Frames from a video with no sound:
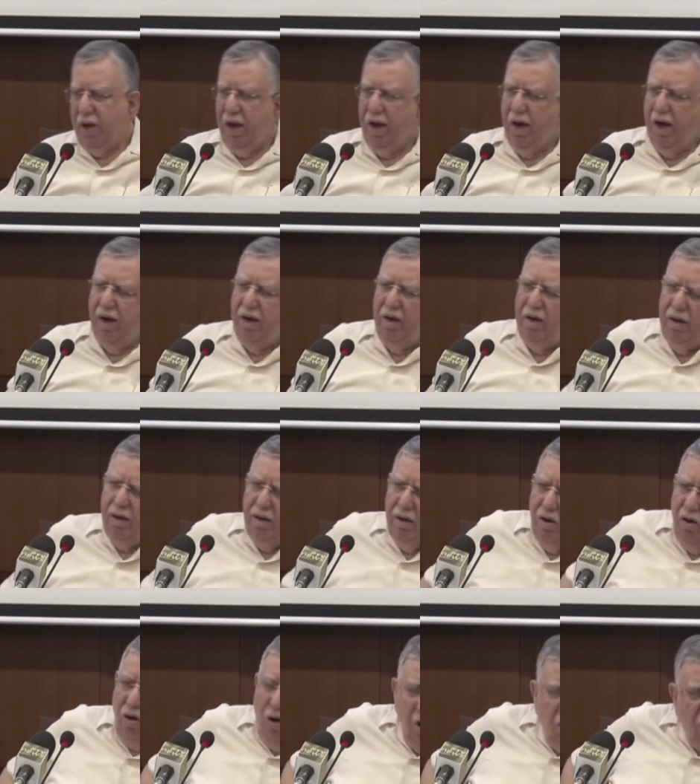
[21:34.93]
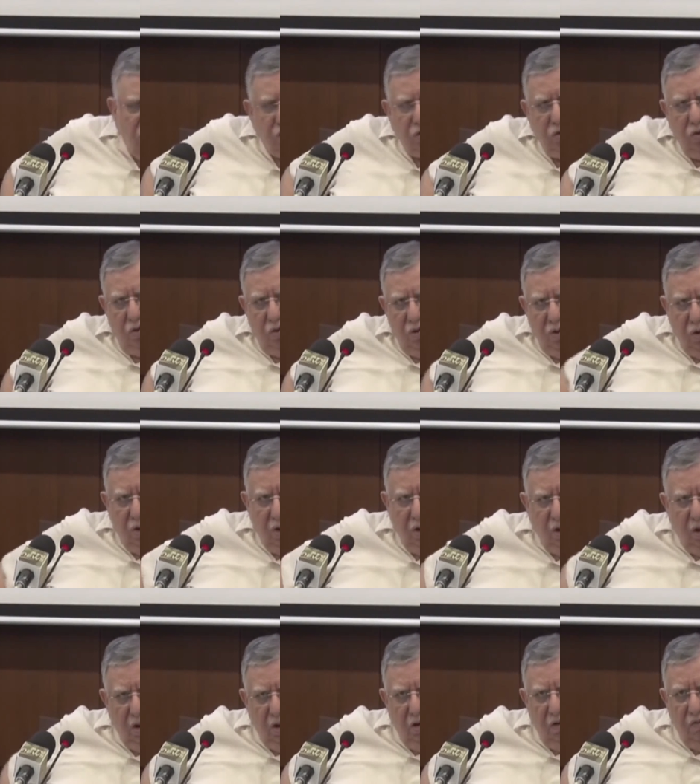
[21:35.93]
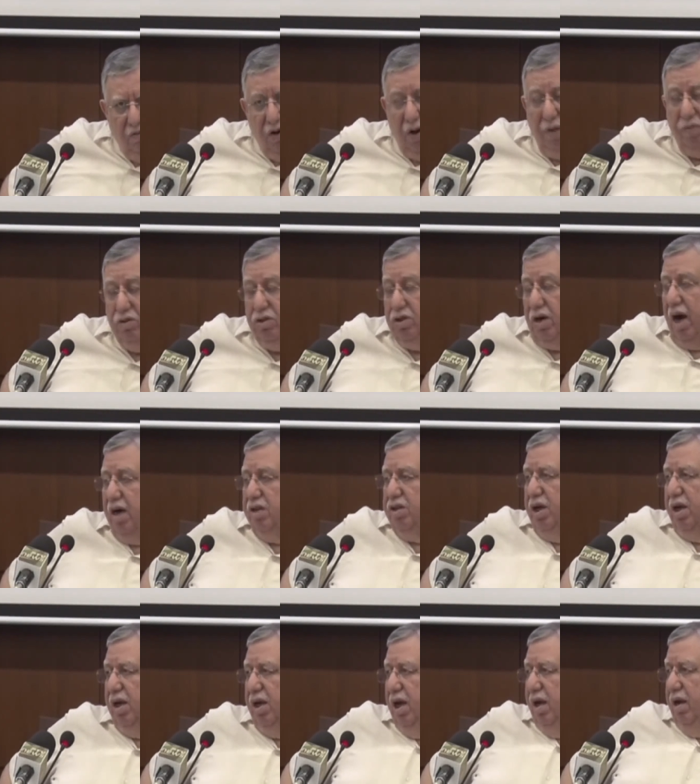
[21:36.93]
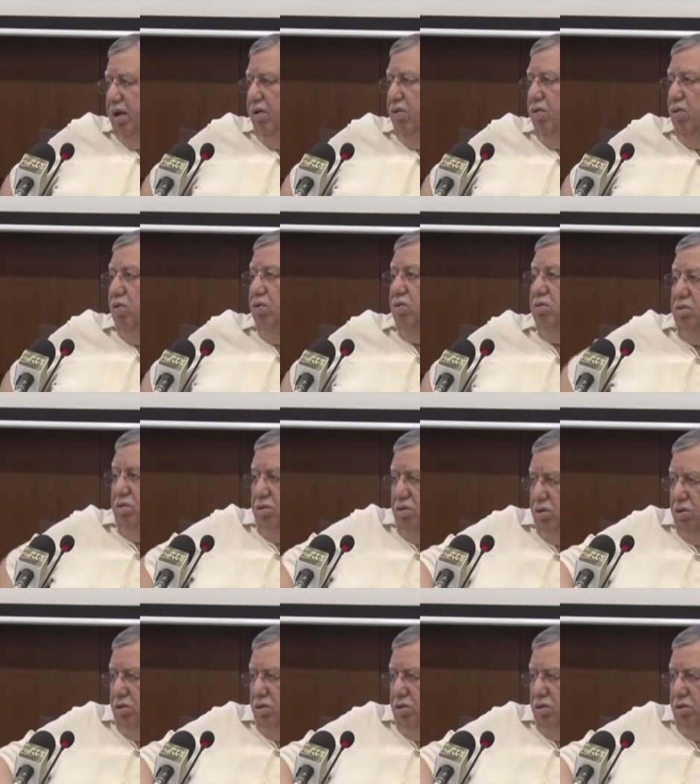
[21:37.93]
And also, we have to start thinking, you know,